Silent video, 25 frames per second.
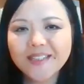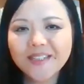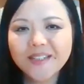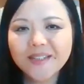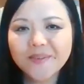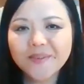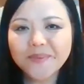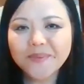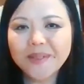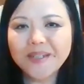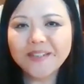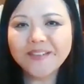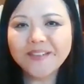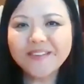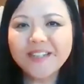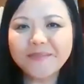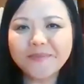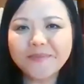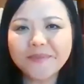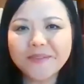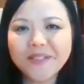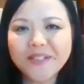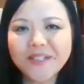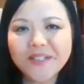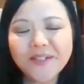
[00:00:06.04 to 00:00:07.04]

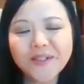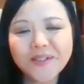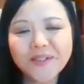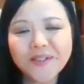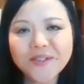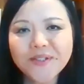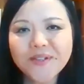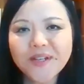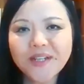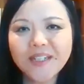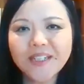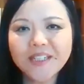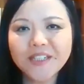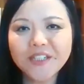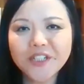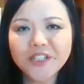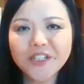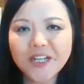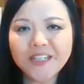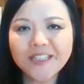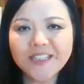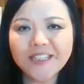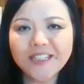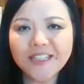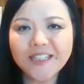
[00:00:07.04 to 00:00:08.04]
Welcome to Australian
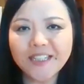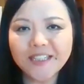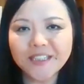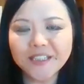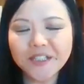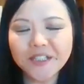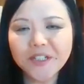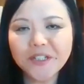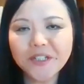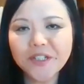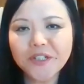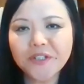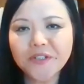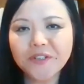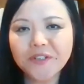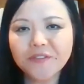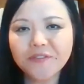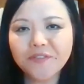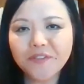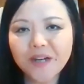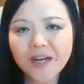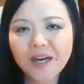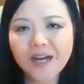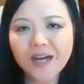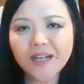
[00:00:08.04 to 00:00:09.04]
China Institute
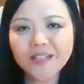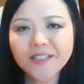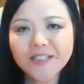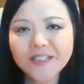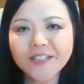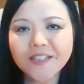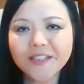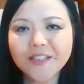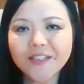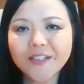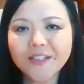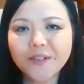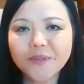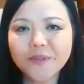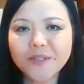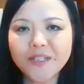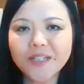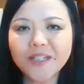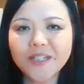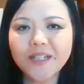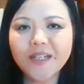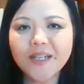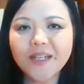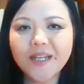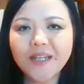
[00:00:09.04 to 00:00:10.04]
for Arts and
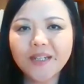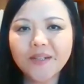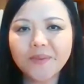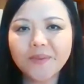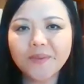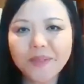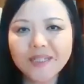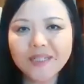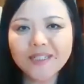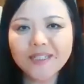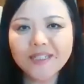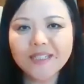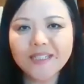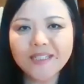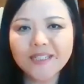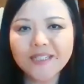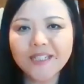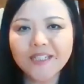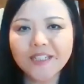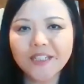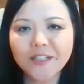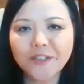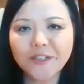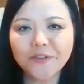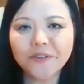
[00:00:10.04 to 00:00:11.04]
Culture at Western
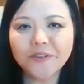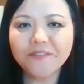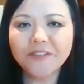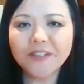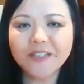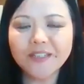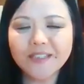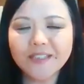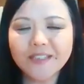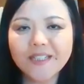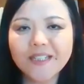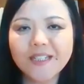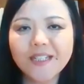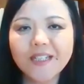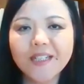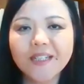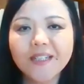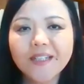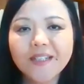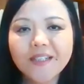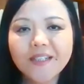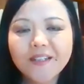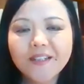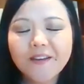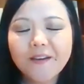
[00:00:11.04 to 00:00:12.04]
Sydney University.
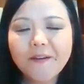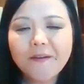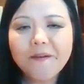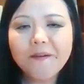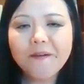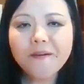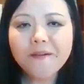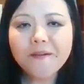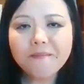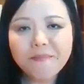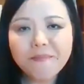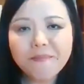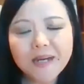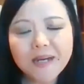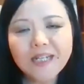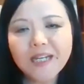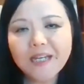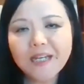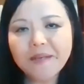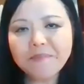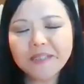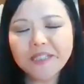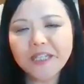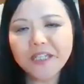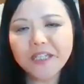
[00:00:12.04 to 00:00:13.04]
My
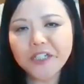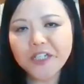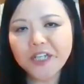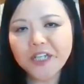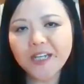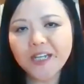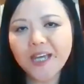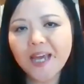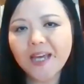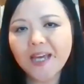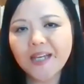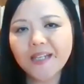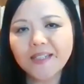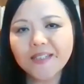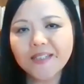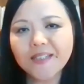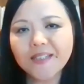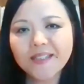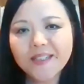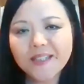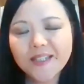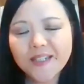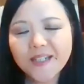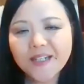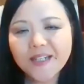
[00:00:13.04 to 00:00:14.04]
name is Jing Han.
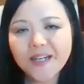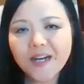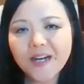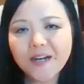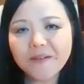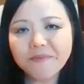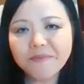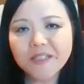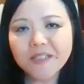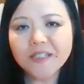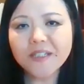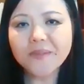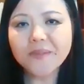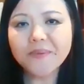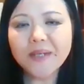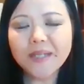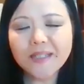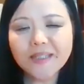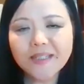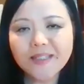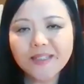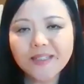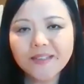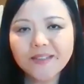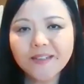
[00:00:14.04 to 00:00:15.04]
I'm the
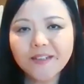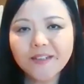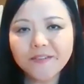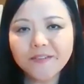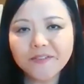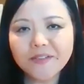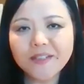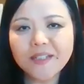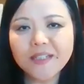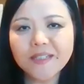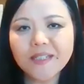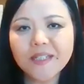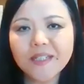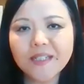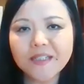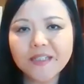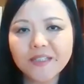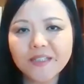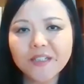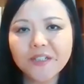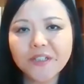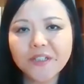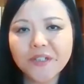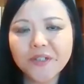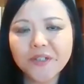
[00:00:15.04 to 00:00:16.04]
director of this
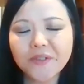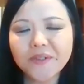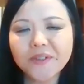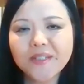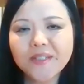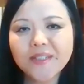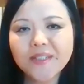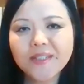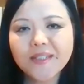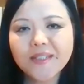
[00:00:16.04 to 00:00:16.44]
institute.